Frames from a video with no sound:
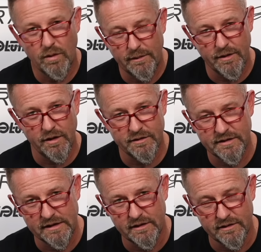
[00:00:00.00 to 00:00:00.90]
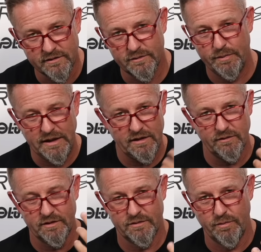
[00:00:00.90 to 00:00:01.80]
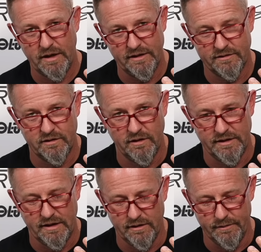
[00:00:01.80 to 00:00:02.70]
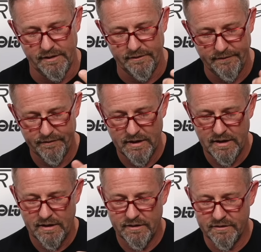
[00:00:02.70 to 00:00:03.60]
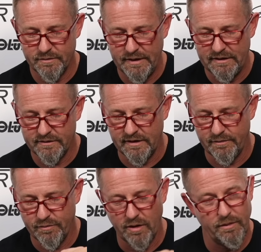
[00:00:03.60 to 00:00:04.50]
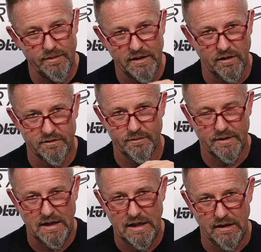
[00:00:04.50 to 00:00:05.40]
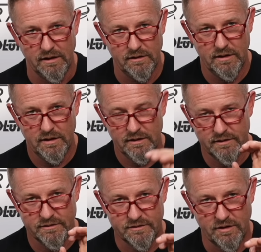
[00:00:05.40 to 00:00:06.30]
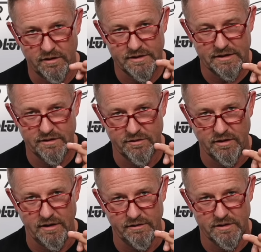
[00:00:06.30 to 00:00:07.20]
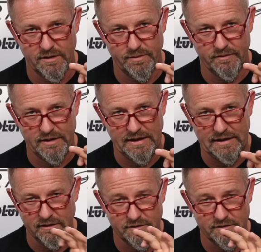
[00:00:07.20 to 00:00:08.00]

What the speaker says: I'm noticing that the speed of the spray is slowing down a bit. This means that I've probably got some color that's starting to dry on the tip of the needle.